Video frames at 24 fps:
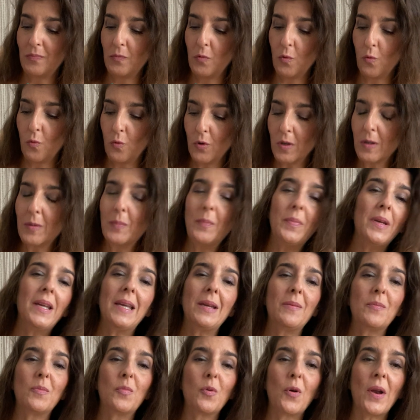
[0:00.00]
will be
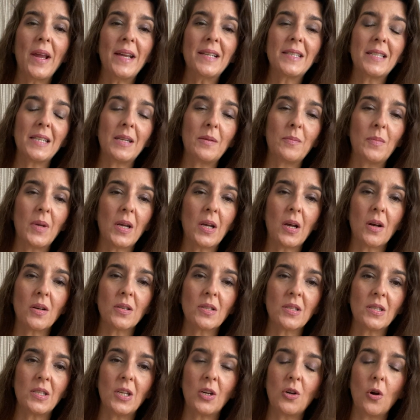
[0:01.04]
embracing,
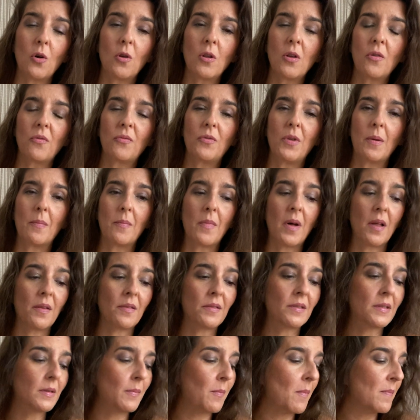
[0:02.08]
because the goal of the
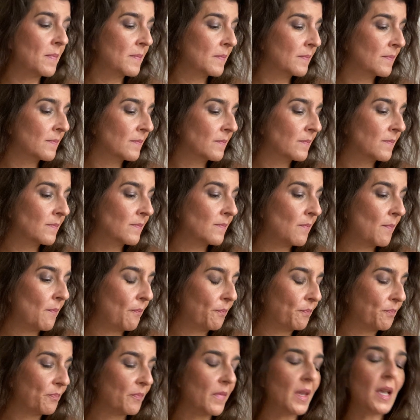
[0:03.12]
month,
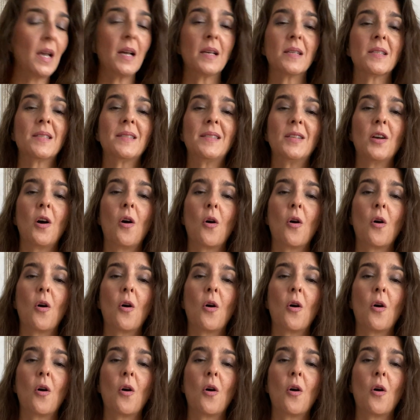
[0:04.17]
as the